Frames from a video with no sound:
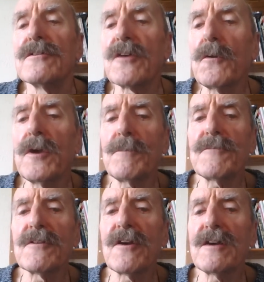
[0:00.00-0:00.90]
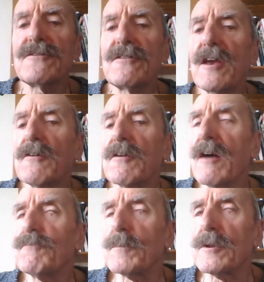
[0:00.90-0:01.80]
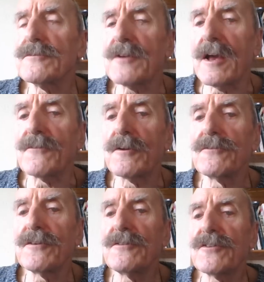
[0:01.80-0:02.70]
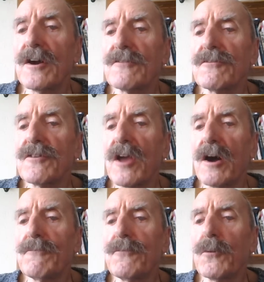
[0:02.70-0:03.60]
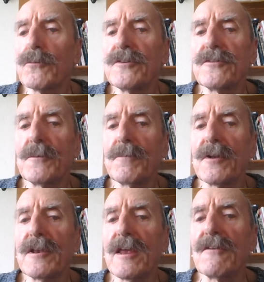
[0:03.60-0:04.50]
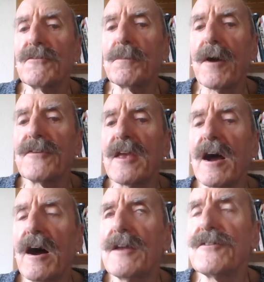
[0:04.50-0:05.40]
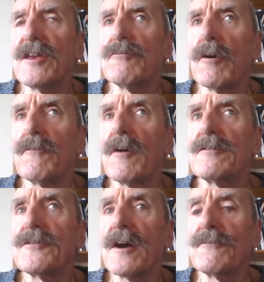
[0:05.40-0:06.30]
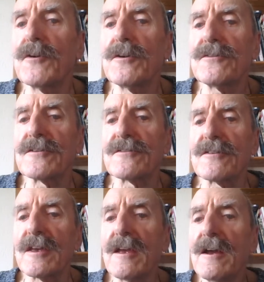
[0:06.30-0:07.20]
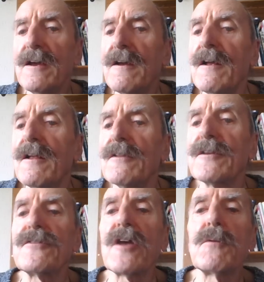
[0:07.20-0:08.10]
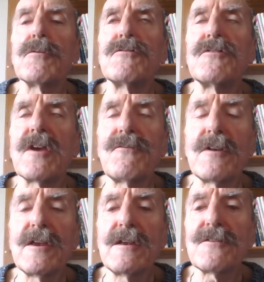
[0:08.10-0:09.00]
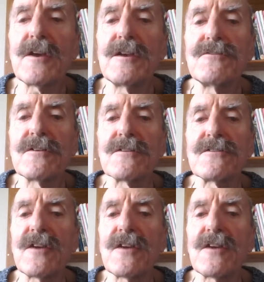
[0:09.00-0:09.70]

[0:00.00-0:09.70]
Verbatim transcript: So hypnotised is our government and those in charge of the armed forces and police by the idea of diversity that they will cheerfully endanger the